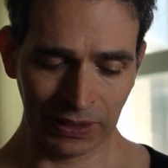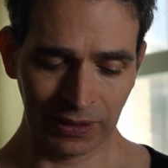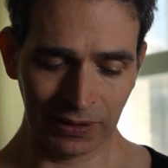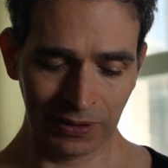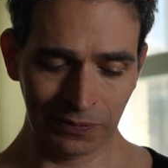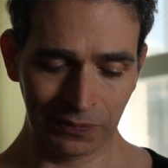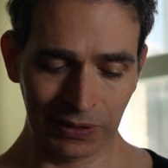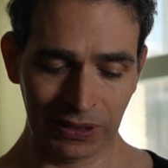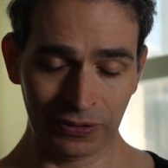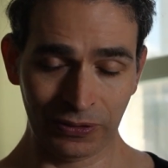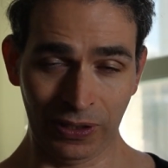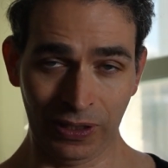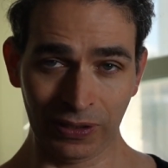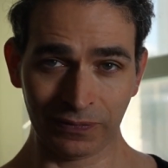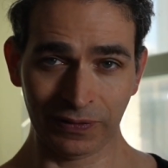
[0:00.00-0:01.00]
You want to
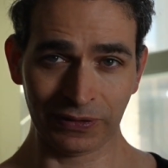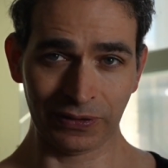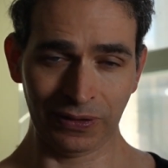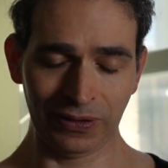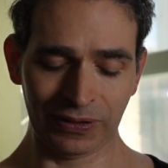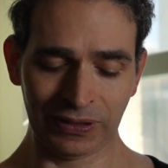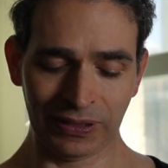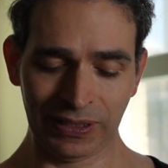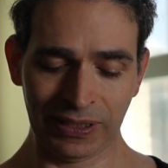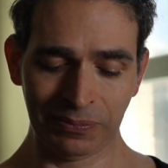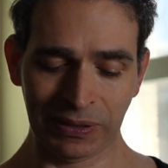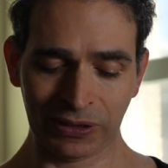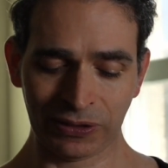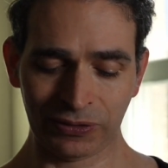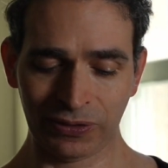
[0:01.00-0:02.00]
talk with your learner and
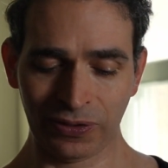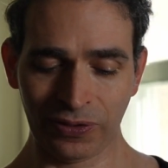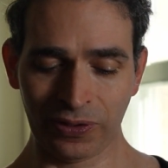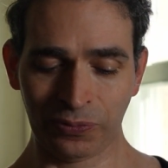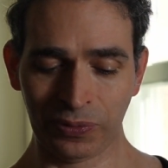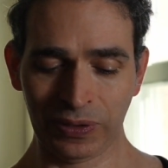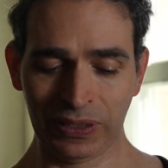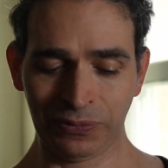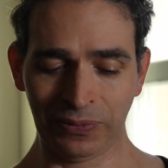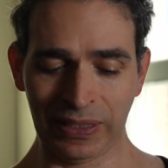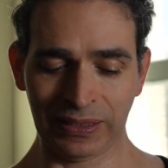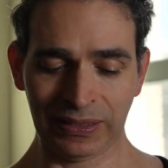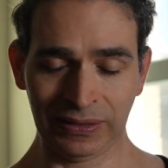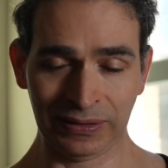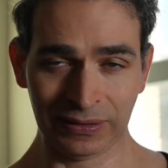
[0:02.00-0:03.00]
make sure they're really
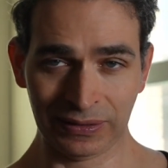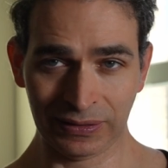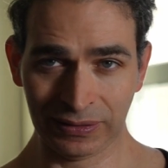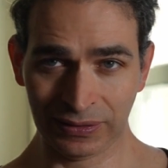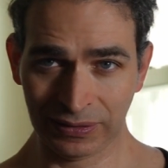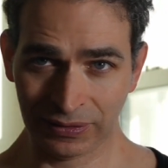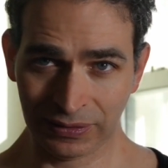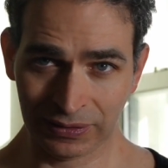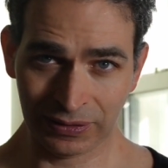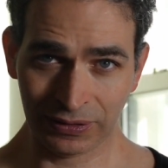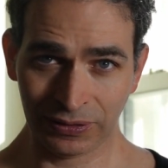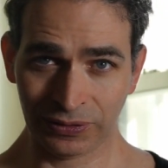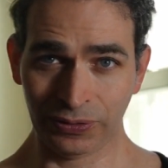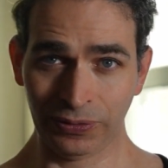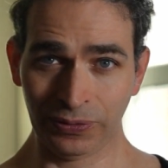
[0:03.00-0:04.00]
ready
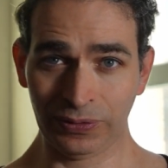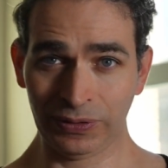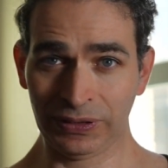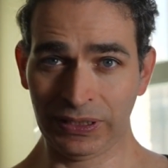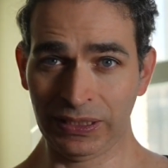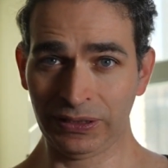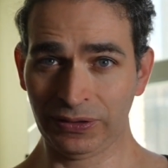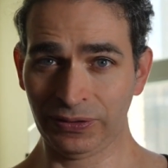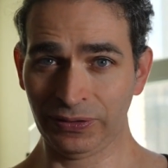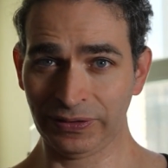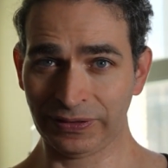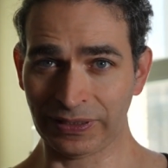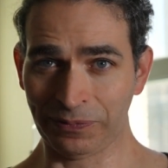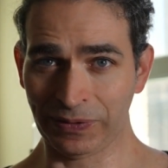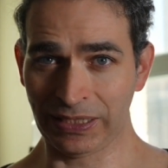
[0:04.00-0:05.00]
to teach to
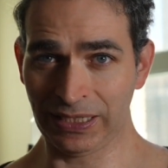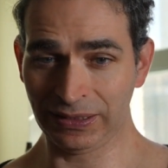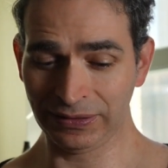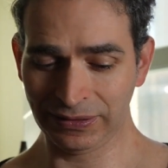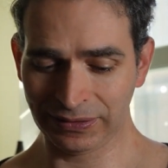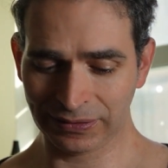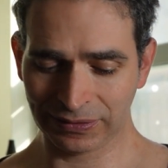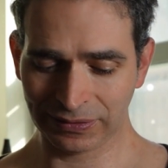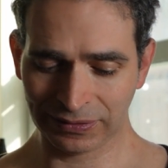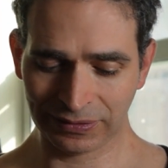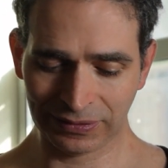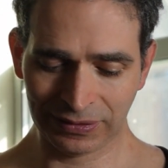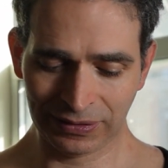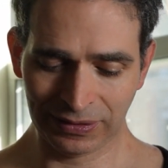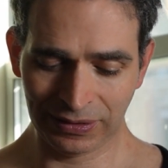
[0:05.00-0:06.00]
someone else.
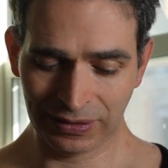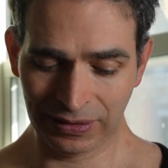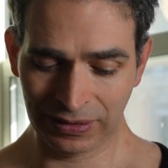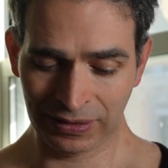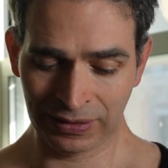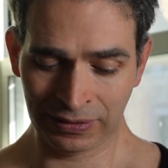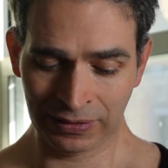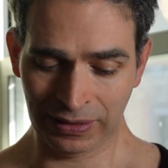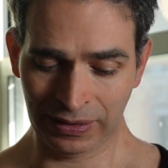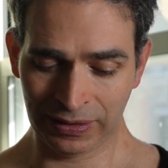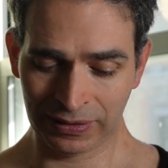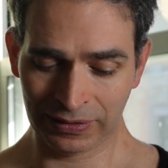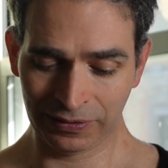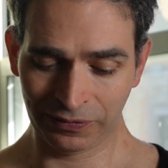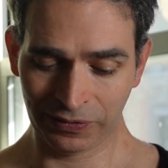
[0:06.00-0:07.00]

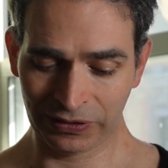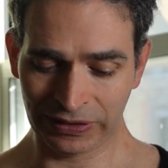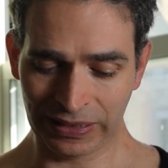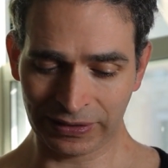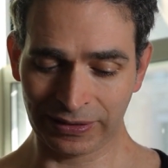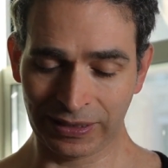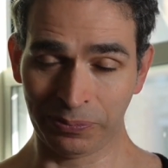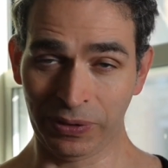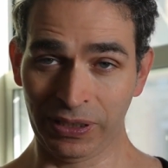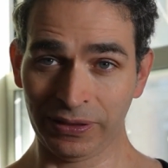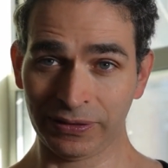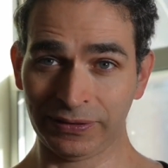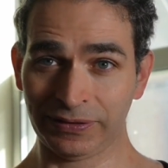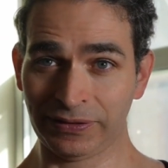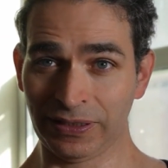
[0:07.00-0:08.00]
And if you check that
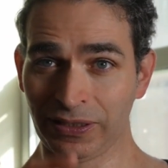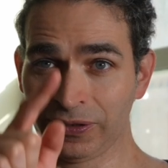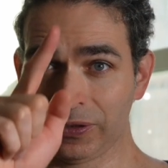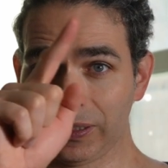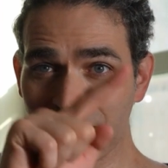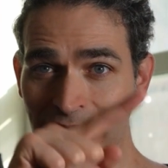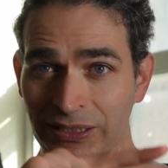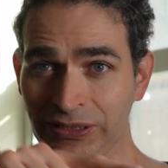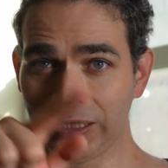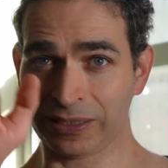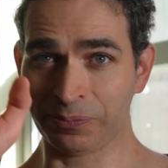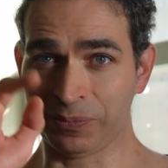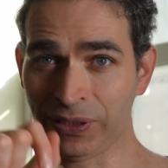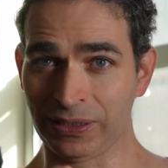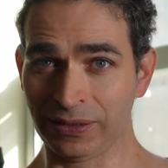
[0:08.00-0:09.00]
box, they're going to get a check
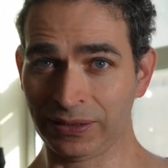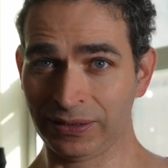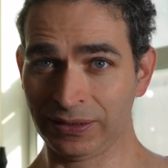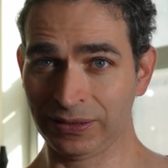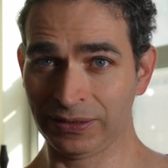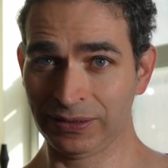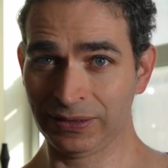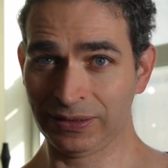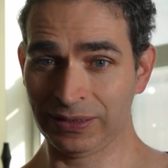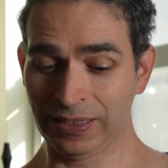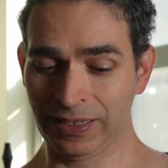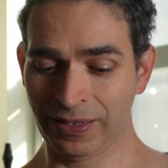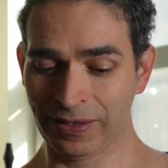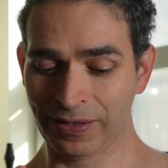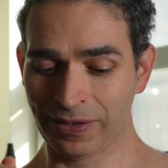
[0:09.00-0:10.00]
mark.
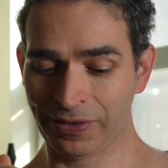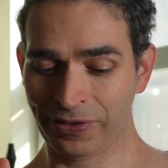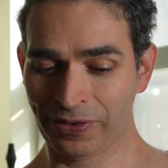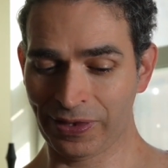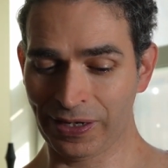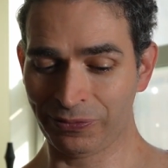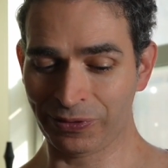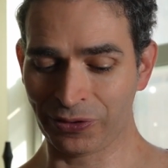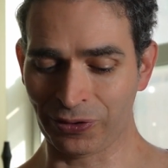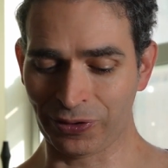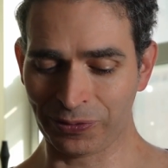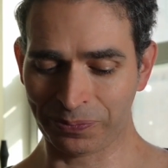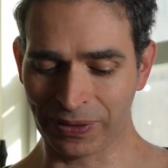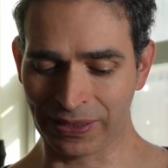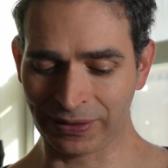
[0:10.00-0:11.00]
And then their
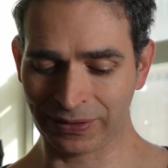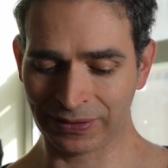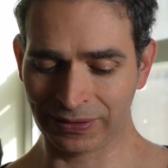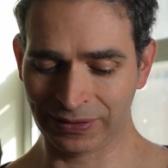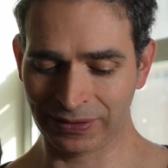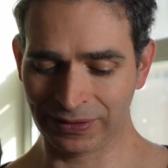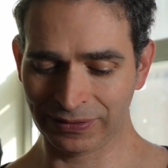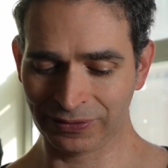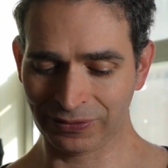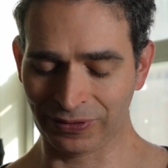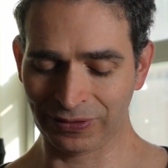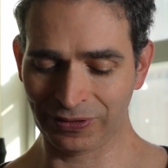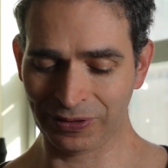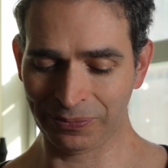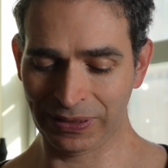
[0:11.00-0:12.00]
record button is
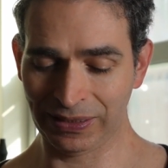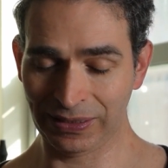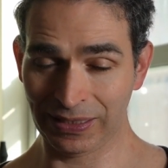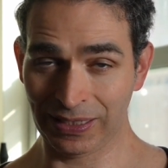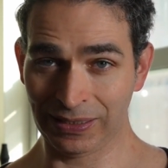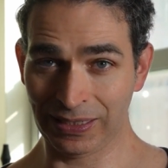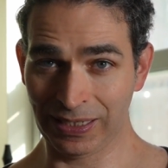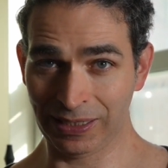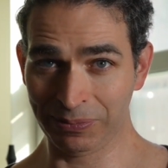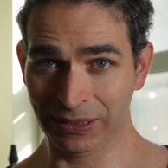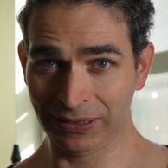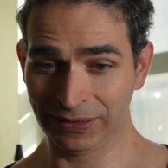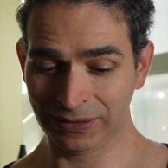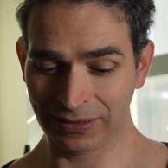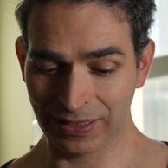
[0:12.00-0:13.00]
going to be
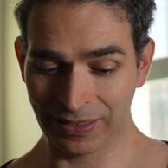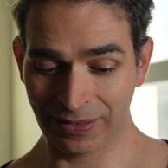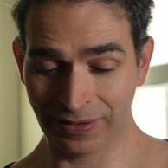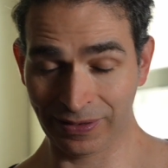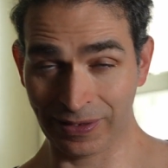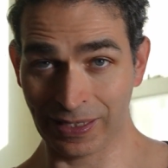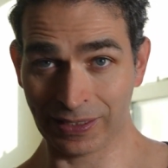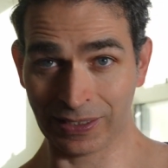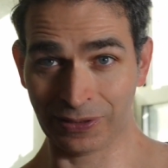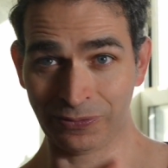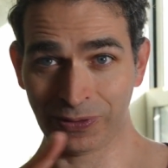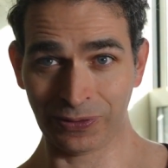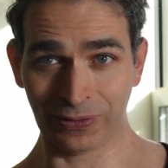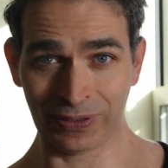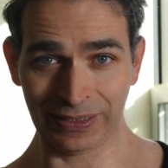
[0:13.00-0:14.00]
enabled and they can
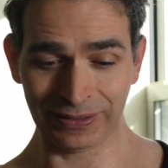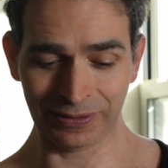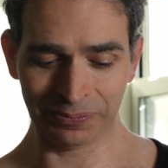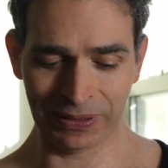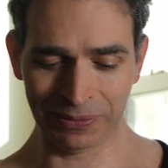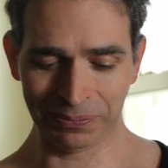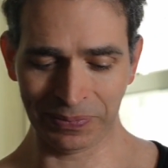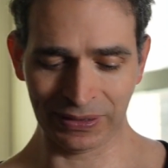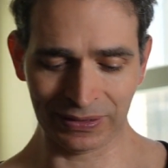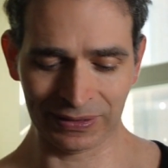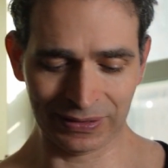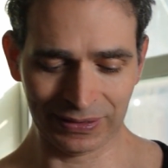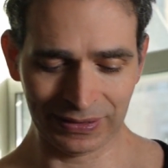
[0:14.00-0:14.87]
record other people.